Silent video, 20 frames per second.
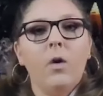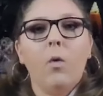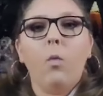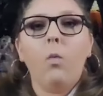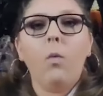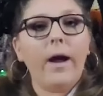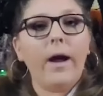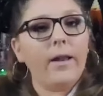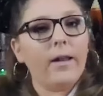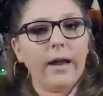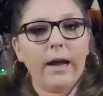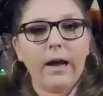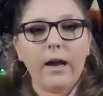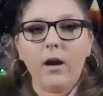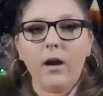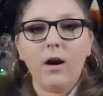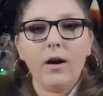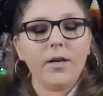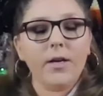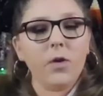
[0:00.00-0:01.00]
why they got
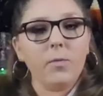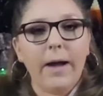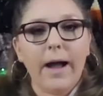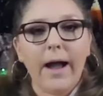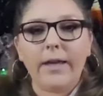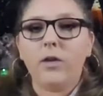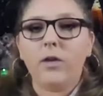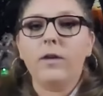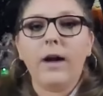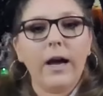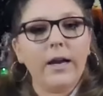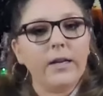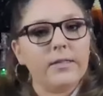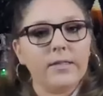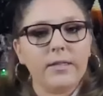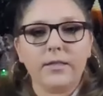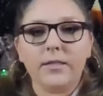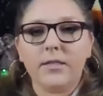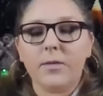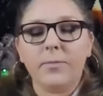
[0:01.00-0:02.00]
to argue back? You got a
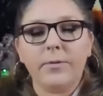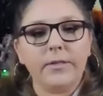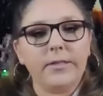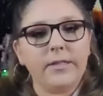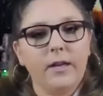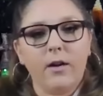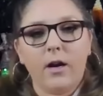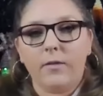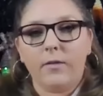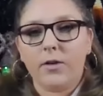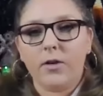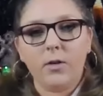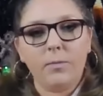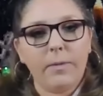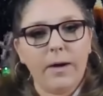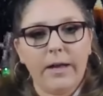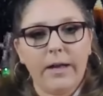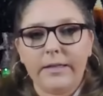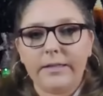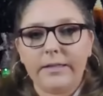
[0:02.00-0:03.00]
60% off
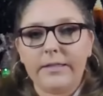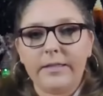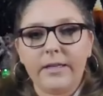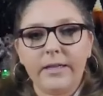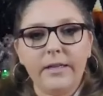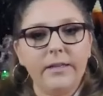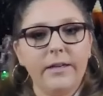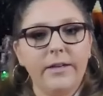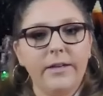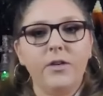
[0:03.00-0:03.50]
coupon that's sitting there.